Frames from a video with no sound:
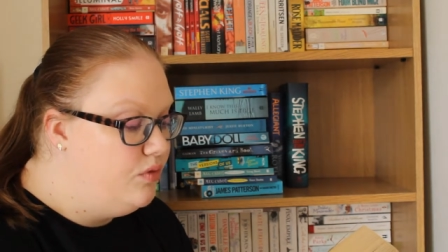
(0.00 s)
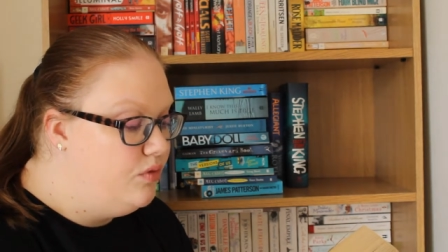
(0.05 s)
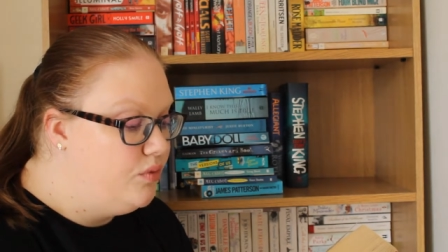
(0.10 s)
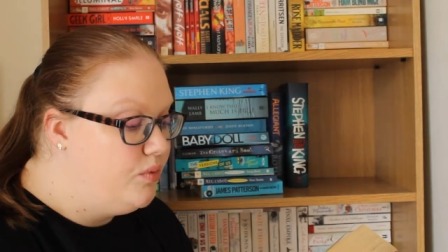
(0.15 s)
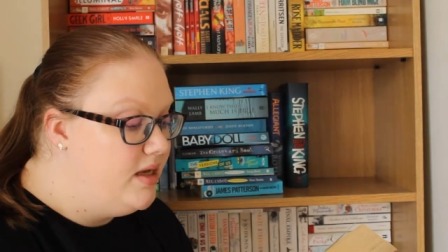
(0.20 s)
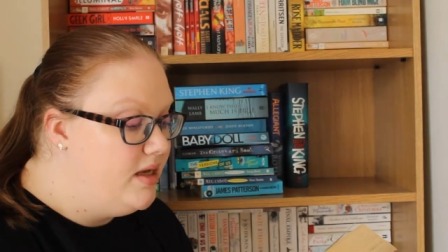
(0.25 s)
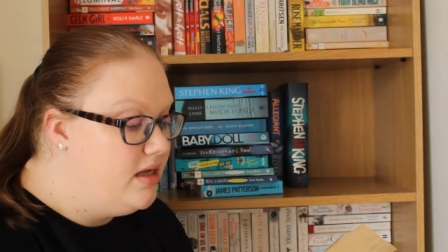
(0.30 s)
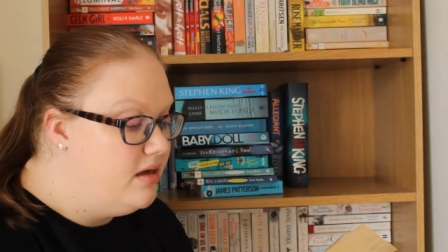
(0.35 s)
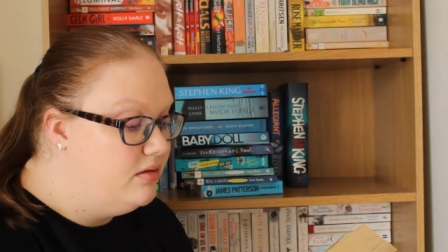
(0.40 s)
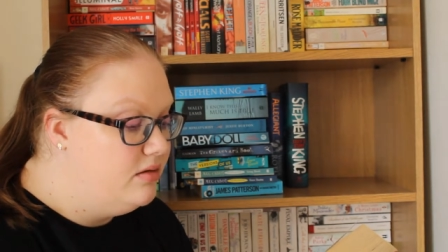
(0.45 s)

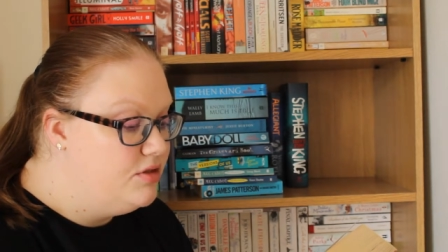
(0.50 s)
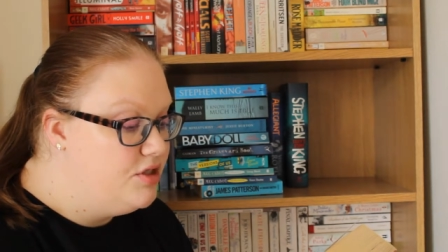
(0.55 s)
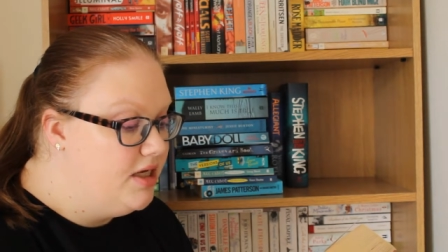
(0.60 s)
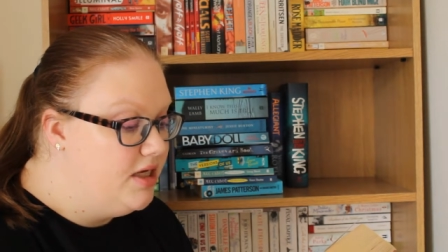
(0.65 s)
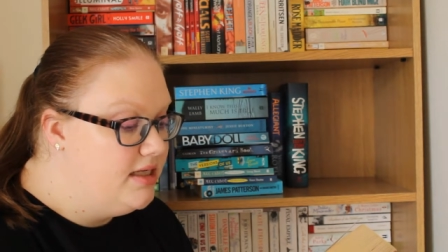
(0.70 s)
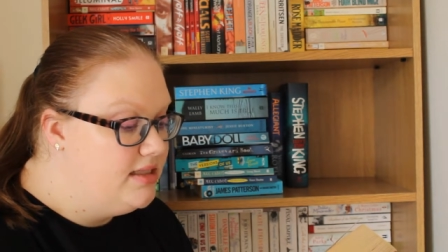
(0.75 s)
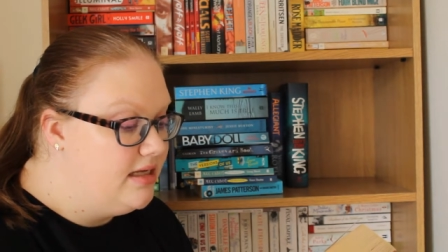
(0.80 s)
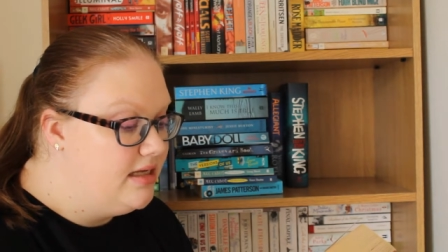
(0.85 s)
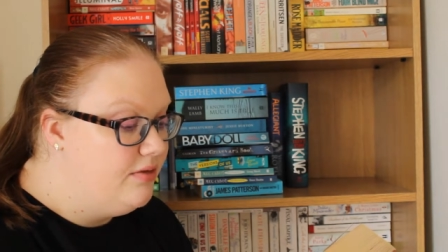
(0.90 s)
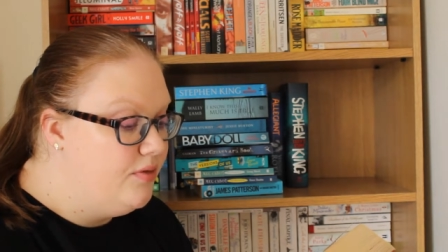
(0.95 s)
three
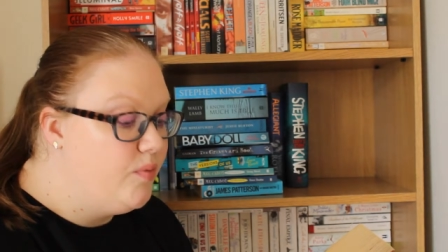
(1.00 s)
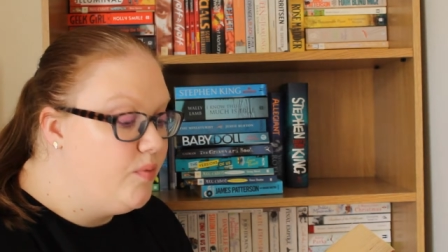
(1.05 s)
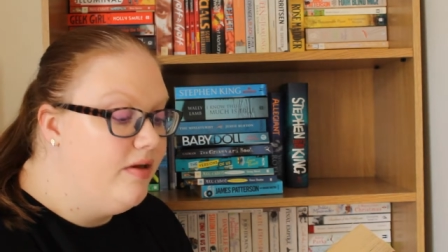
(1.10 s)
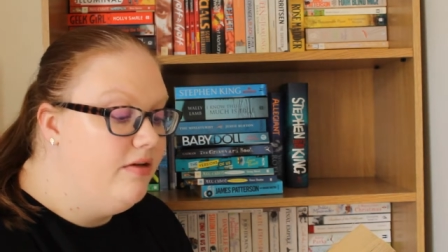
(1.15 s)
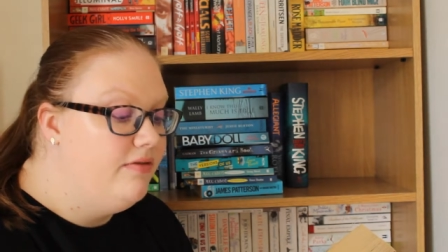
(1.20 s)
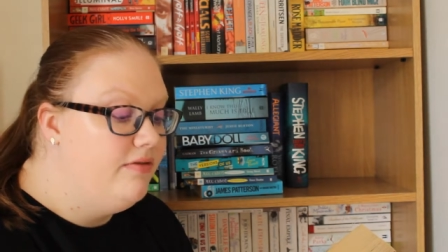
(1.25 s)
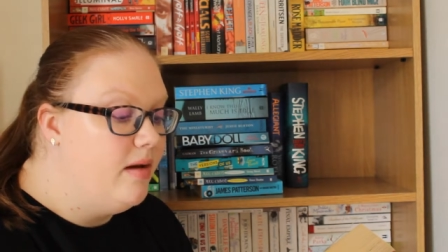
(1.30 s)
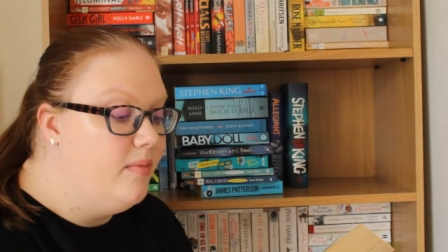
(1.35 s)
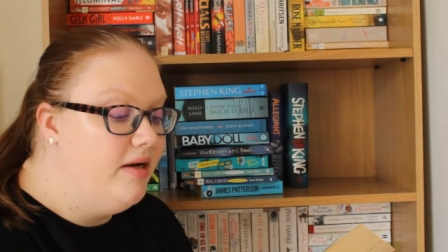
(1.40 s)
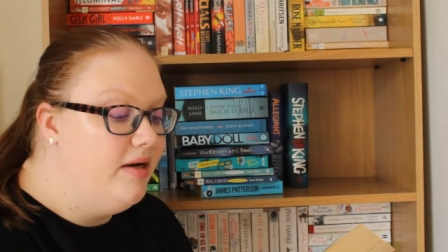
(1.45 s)
cultures and three
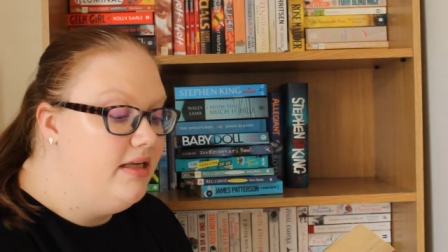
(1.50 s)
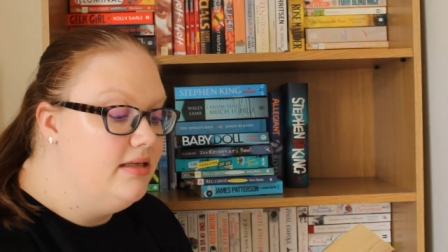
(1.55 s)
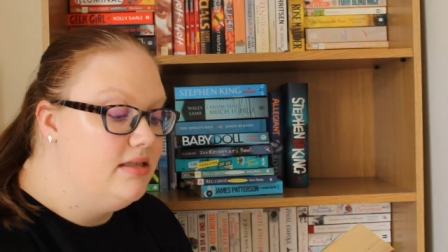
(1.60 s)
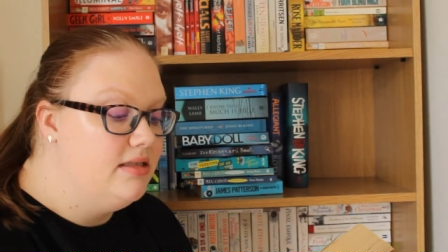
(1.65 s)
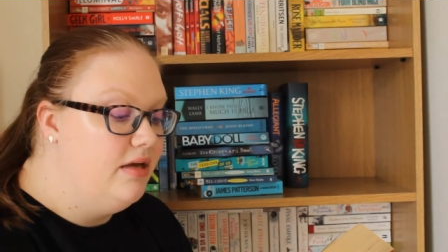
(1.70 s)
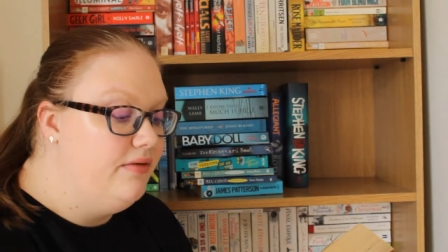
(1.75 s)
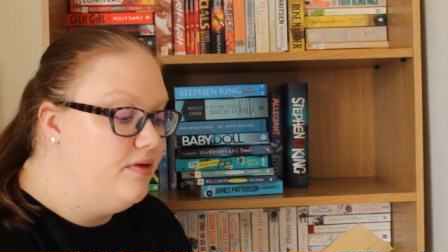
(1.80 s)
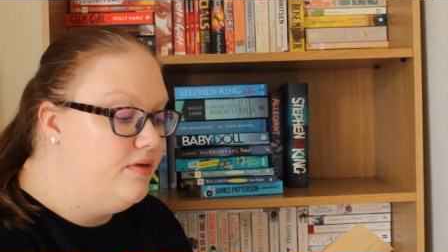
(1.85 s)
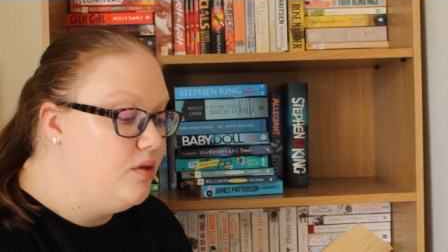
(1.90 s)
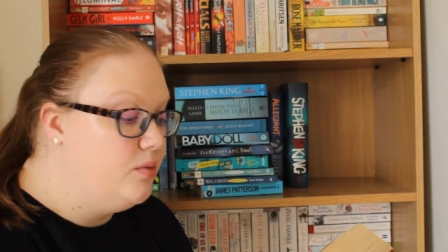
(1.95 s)
families
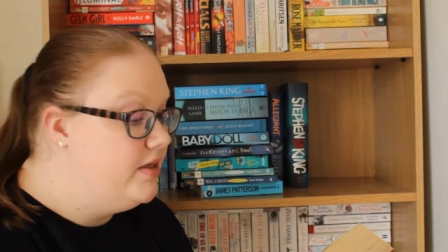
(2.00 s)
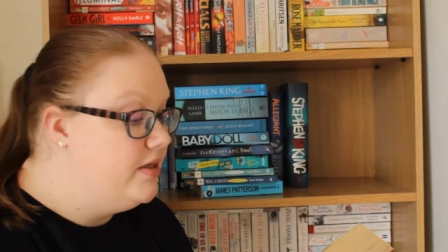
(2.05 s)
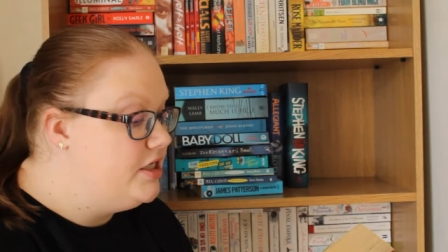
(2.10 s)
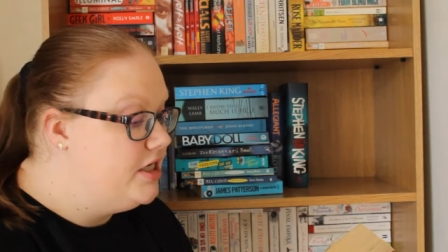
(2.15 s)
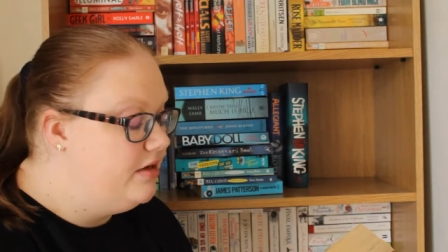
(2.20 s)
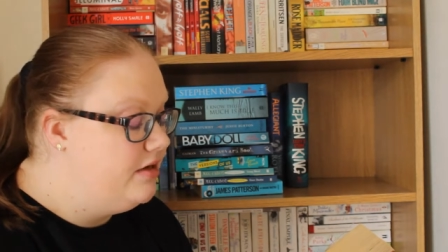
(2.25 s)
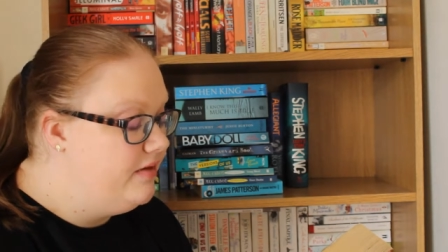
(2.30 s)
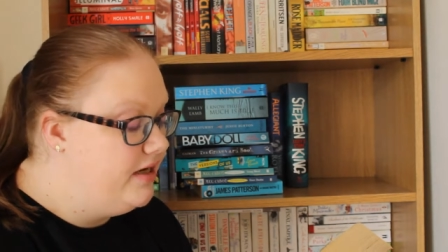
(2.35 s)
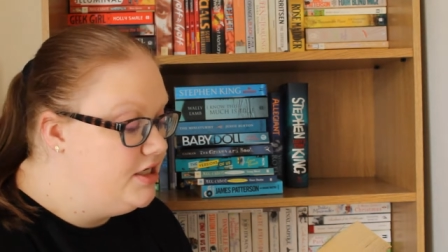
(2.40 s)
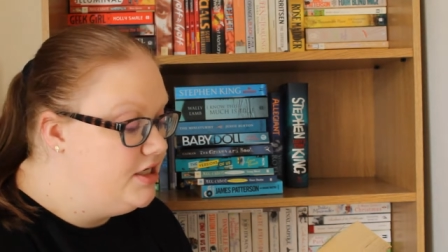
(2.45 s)
over three
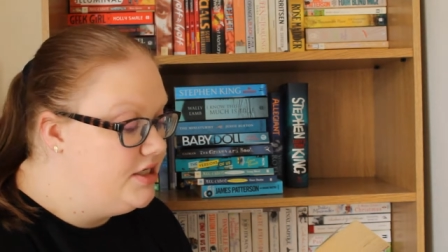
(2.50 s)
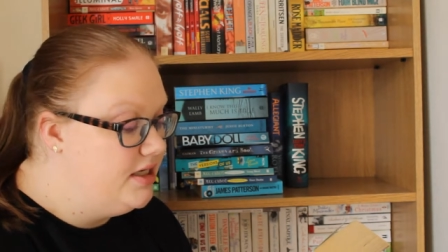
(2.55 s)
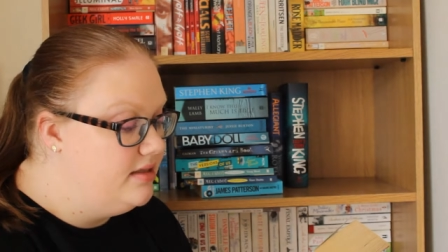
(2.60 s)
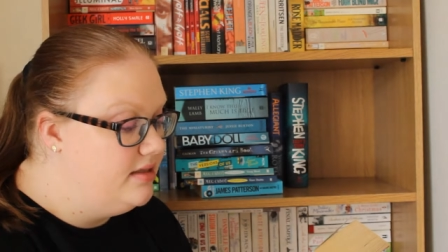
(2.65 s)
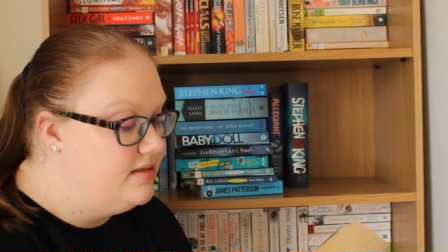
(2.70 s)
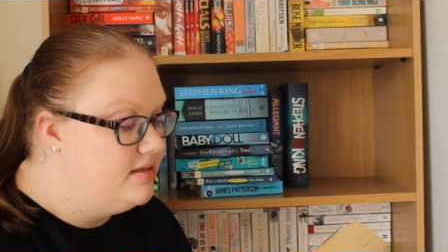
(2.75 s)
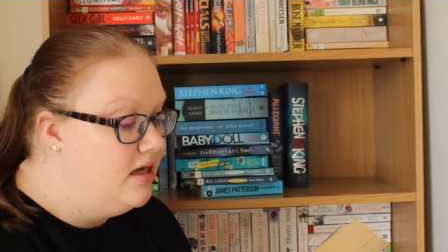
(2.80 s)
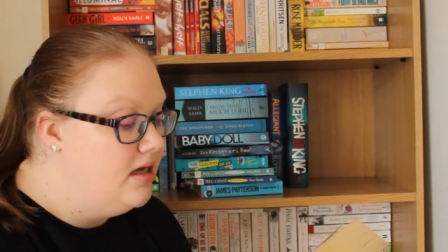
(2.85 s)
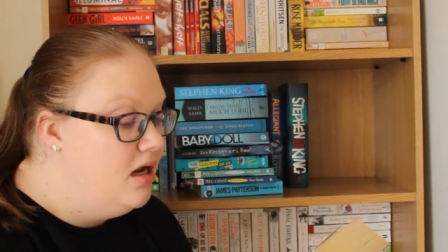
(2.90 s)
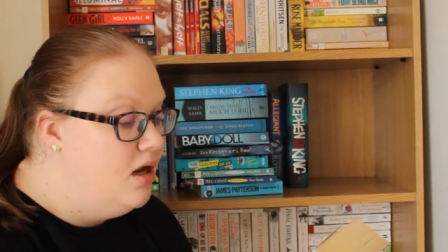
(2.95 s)
generations,